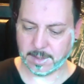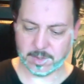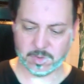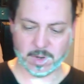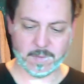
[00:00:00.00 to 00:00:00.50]

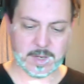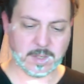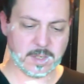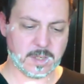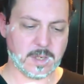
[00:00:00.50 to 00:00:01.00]
straight razor.
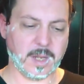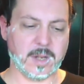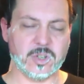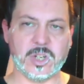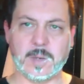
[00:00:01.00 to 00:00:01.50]
This is like a
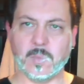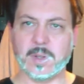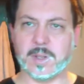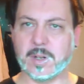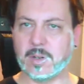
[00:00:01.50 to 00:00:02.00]
cheap
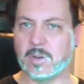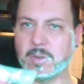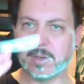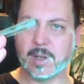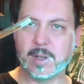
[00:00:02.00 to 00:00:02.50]
one that I got
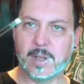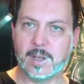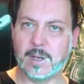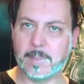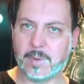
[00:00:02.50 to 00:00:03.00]
on
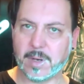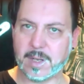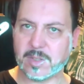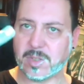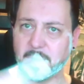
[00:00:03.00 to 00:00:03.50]

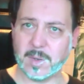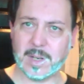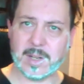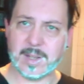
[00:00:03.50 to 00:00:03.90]
laponix. You